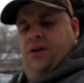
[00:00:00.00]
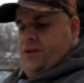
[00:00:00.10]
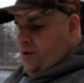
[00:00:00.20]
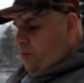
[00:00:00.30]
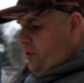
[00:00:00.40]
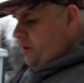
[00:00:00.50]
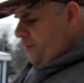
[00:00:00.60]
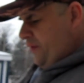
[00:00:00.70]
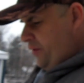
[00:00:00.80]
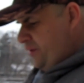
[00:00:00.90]
So
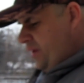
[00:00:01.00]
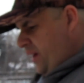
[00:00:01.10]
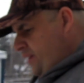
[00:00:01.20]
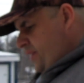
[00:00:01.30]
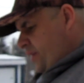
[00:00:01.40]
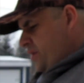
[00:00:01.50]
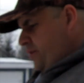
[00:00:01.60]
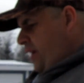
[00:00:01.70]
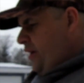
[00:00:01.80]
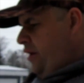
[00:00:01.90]
of course, guys, gonna
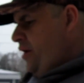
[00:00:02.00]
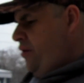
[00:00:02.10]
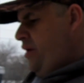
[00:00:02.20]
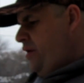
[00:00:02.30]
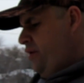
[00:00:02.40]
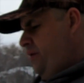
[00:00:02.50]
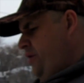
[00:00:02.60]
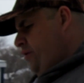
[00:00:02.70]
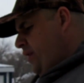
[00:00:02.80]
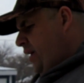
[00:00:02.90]
strike on out,
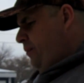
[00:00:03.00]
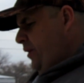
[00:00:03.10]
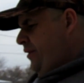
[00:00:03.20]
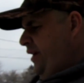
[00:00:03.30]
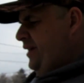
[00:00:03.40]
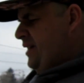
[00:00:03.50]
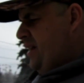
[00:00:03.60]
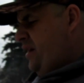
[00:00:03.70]
do a couple of things,